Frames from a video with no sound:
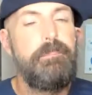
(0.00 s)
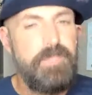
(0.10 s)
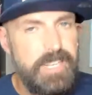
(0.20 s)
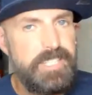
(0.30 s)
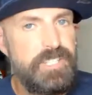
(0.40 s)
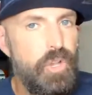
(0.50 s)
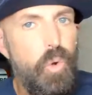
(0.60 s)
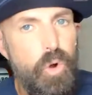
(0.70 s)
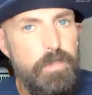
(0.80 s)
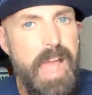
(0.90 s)
This is the
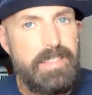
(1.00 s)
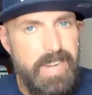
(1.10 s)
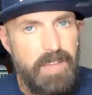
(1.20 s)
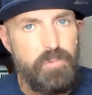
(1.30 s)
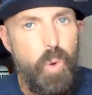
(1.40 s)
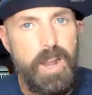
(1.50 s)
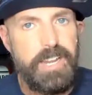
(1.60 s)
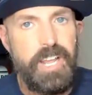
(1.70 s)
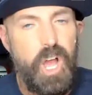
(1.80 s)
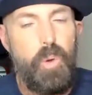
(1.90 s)
quarterback that I've wanted
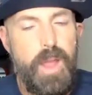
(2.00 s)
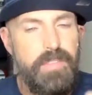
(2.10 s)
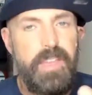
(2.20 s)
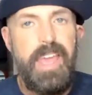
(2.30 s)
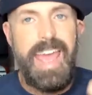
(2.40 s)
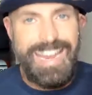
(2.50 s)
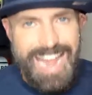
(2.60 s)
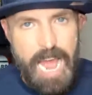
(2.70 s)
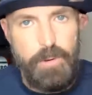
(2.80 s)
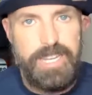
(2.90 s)
to go with. And
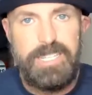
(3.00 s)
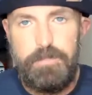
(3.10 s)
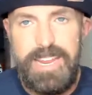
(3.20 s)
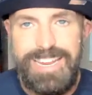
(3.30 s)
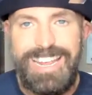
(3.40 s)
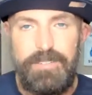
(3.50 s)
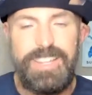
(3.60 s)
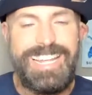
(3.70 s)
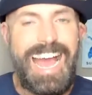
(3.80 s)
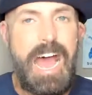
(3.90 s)
now he is being
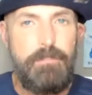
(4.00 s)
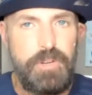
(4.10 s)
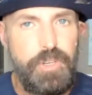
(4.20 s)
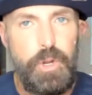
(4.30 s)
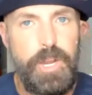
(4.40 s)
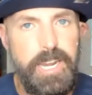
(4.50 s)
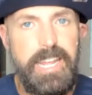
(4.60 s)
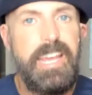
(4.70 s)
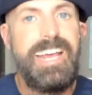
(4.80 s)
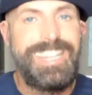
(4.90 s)
given the
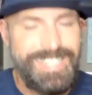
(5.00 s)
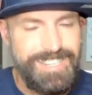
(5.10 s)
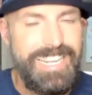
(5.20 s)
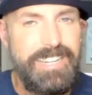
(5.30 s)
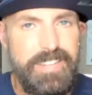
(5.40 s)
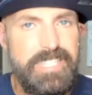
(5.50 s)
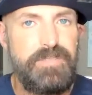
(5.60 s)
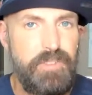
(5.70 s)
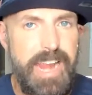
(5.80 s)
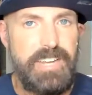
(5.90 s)
opportunity to lead this
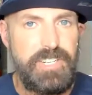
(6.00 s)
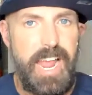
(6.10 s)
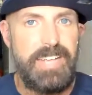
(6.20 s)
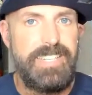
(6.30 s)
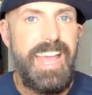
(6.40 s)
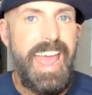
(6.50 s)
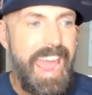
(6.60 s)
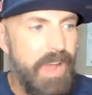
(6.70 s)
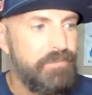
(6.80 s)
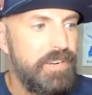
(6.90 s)
franchise.
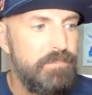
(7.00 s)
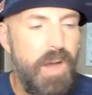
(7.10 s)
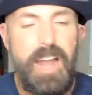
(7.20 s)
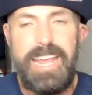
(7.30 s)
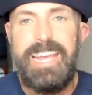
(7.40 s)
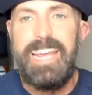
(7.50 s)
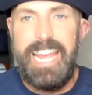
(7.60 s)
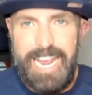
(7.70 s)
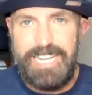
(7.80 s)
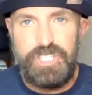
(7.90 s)
Everybody
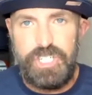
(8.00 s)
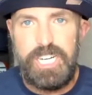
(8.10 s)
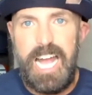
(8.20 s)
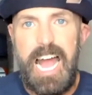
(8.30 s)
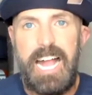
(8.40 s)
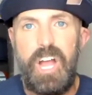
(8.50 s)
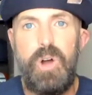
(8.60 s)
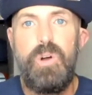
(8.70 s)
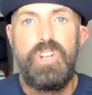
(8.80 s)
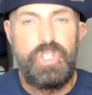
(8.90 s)
in
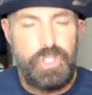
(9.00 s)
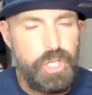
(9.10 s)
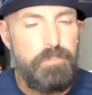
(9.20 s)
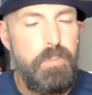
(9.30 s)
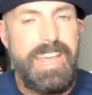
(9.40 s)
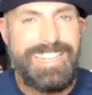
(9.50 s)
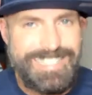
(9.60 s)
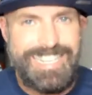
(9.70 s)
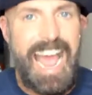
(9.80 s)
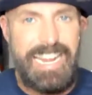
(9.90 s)
Chicago should be
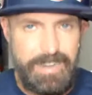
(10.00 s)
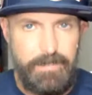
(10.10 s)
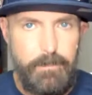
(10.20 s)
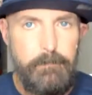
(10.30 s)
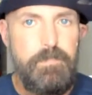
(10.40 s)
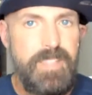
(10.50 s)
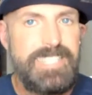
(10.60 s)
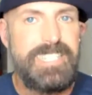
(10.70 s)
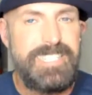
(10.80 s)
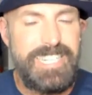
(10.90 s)
excited.
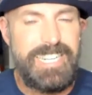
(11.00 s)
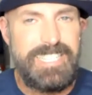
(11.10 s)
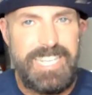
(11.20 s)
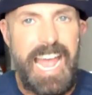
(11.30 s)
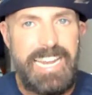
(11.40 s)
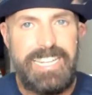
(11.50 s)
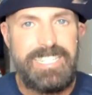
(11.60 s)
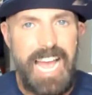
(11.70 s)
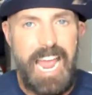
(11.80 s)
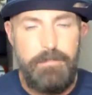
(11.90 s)
This is an exciting
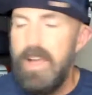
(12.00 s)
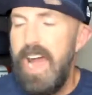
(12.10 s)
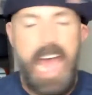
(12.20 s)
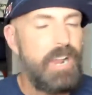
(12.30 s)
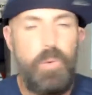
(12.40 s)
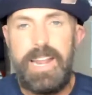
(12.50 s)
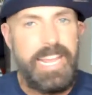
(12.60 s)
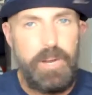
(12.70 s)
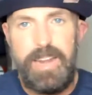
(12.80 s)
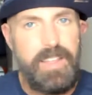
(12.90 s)
time. I don't want to
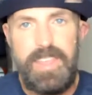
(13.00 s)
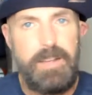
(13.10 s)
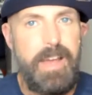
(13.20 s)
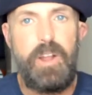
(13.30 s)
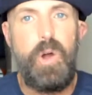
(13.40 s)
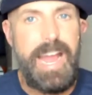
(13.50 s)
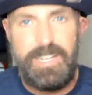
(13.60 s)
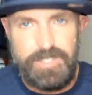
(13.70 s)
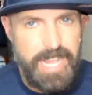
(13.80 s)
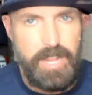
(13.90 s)
hear anything about
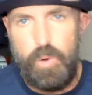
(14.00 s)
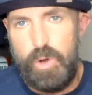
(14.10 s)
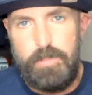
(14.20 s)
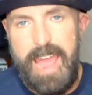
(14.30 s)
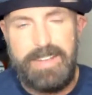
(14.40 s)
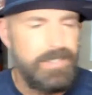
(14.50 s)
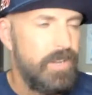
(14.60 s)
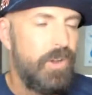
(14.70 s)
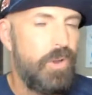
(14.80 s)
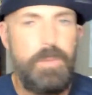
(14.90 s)
Ohio State quarterbacks
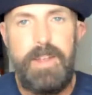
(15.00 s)
or the